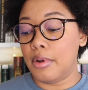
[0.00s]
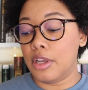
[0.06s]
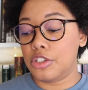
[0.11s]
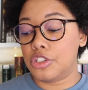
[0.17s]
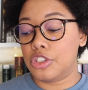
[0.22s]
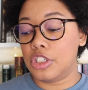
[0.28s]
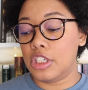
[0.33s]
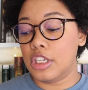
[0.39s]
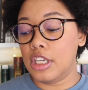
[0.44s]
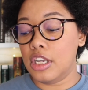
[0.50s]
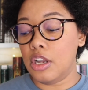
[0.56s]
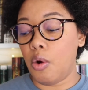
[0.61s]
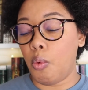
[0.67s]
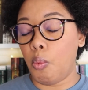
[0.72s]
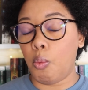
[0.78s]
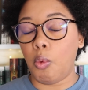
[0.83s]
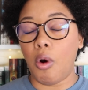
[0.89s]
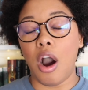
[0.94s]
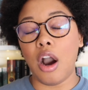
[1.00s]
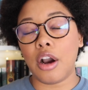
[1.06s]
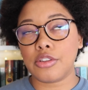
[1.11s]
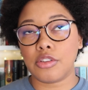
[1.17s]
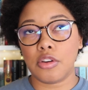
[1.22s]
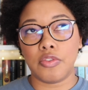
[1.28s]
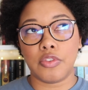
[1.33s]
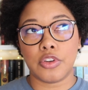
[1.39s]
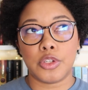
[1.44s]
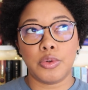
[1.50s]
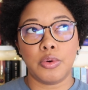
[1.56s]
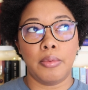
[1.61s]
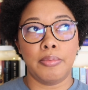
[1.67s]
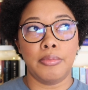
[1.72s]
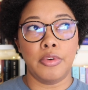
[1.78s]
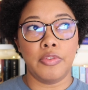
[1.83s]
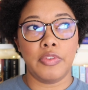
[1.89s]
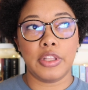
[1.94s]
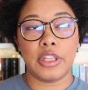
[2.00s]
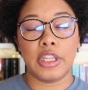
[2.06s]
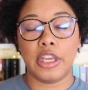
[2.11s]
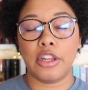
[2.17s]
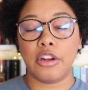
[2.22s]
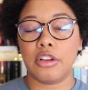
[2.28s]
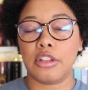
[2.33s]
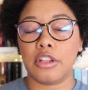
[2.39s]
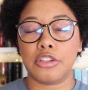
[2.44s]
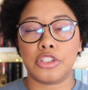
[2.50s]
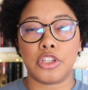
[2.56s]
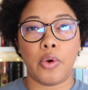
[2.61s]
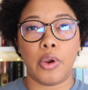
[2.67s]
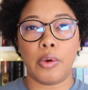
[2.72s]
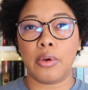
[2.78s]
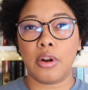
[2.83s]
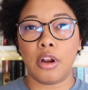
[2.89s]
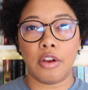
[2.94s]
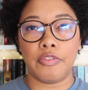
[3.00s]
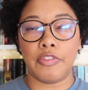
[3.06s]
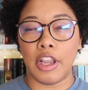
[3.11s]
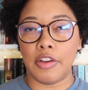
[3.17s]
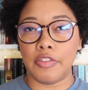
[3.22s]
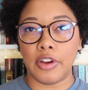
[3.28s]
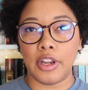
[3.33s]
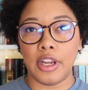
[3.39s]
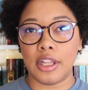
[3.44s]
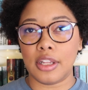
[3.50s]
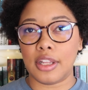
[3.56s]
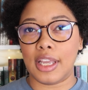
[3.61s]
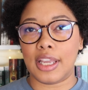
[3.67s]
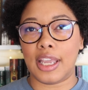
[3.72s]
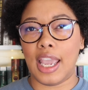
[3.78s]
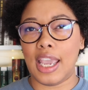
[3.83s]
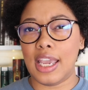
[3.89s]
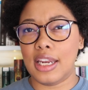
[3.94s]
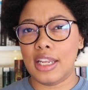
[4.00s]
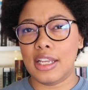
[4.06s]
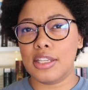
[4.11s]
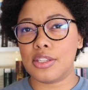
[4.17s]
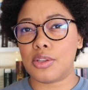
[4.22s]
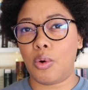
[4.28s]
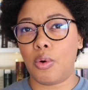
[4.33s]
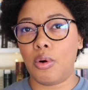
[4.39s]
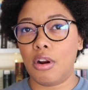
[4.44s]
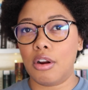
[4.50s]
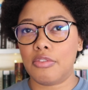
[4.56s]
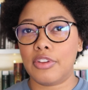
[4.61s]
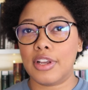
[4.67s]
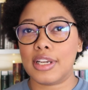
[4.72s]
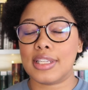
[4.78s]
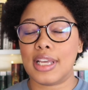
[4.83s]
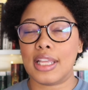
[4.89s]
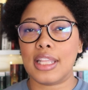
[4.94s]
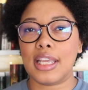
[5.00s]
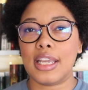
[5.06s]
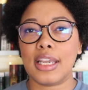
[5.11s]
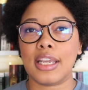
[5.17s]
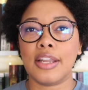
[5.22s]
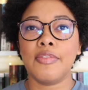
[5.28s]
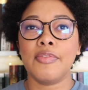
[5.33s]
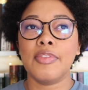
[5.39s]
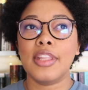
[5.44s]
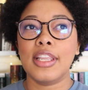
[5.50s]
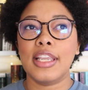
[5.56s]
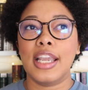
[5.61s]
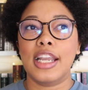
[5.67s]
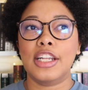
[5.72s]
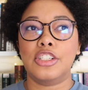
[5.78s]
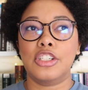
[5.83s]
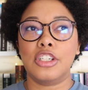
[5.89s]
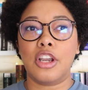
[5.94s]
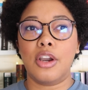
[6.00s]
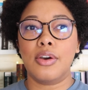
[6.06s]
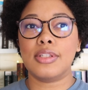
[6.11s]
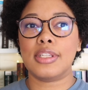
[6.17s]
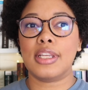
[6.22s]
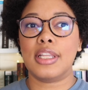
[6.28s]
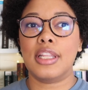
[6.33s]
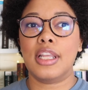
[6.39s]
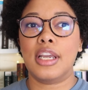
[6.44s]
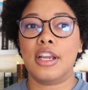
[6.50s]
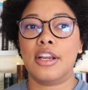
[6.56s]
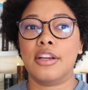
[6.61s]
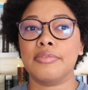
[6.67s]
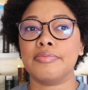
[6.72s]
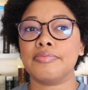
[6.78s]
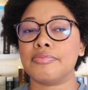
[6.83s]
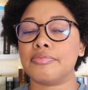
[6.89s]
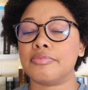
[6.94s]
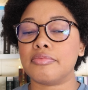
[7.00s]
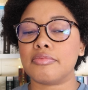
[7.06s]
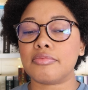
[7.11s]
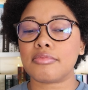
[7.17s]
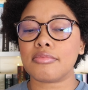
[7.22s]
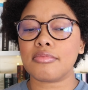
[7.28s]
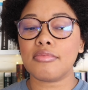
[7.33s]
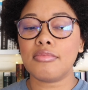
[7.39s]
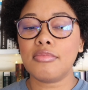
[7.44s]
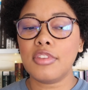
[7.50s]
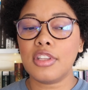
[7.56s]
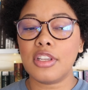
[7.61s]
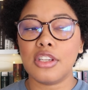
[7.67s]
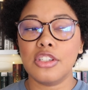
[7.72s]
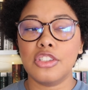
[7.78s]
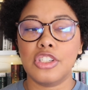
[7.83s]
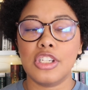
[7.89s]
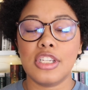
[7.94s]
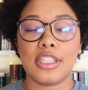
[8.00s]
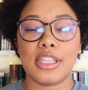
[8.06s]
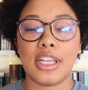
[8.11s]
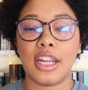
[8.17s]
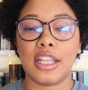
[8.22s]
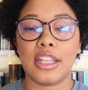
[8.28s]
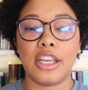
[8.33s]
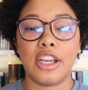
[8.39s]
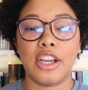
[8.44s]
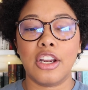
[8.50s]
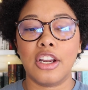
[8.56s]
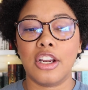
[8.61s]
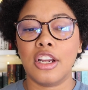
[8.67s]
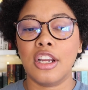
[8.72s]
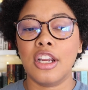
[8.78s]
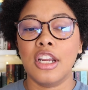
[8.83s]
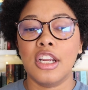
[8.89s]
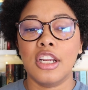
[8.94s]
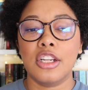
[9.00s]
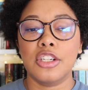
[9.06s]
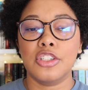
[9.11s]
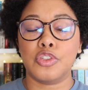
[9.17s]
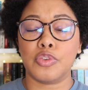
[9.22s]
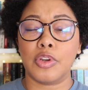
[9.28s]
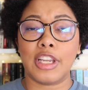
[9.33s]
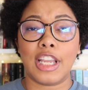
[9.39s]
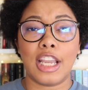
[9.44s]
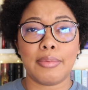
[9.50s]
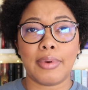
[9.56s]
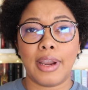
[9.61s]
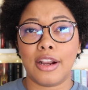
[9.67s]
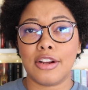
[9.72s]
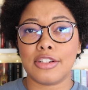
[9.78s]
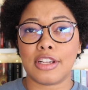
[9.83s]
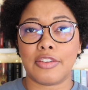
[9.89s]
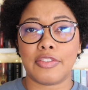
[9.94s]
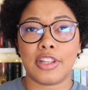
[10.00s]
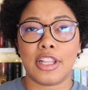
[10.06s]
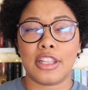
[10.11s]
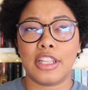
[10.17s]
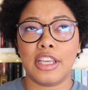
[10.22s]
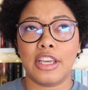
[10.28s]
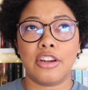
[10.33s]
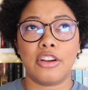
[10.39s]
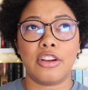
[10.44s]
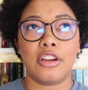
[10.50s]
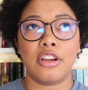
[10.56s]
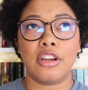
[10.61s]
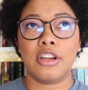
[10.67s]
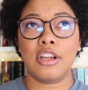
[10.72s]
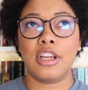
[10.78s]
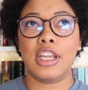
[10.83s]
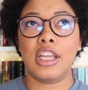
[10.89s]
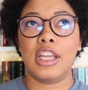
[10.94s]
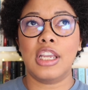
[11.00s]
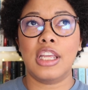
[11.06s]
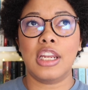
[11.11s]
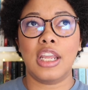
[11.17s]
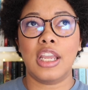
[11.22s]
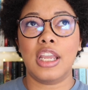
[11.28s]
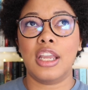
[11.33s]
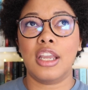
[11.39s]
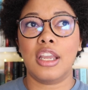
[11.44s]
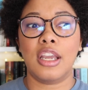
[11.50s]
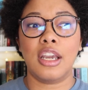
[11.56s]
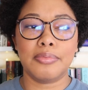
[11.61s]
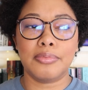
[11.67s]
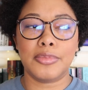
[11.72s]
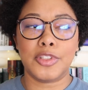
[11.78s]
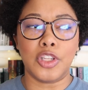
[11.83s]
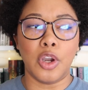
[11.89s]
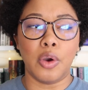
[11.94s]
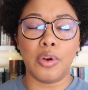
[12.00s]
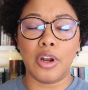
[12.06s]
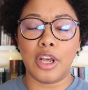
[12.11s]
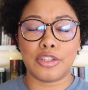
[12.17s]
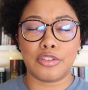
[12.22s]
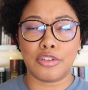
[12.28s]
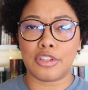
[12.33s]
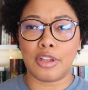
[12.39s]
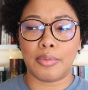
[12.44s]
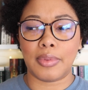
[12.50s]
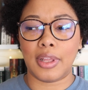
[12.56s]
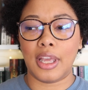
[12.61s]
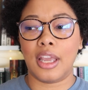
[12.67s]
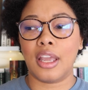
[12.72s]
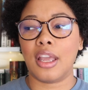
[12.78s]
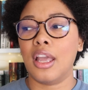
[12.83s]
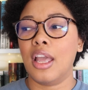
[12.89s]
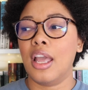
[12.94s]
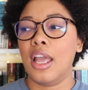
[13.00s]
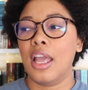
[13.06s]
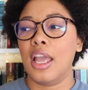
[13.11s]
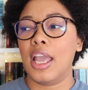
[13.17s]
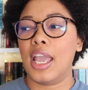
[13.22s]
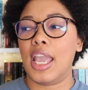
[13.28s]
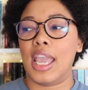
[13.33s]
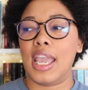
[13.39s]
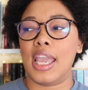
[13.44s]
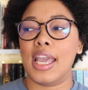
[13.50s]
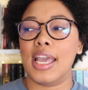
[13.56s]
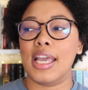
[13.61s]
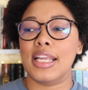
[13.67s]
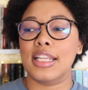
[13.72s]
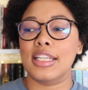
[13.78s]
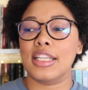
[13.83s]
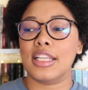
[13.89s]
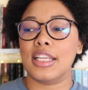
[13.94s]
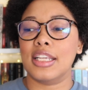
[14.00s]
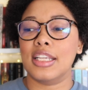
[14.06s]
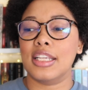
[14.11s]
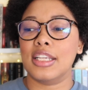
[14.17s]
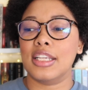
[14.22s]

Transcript: She walks over to a movie theater. They're showing one of her favorite like 80s horror flicks, I think. And she goes in there. She's sitting there drinking by herself in the theater, eating donuts or something. And